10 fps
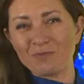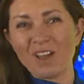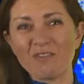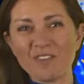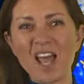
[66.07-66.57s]

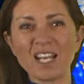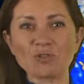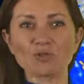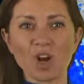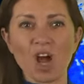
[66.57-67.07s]
a fairly
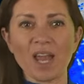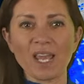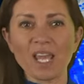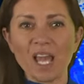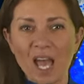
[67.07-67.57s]
dry
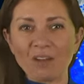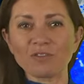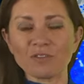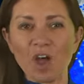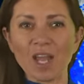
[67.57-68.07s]
and
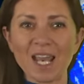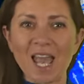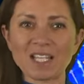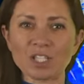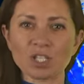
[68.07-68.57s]
fine
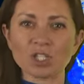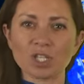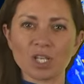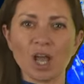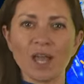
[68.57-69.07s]
end to
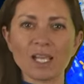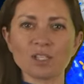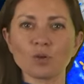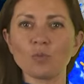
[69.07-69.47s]
the night,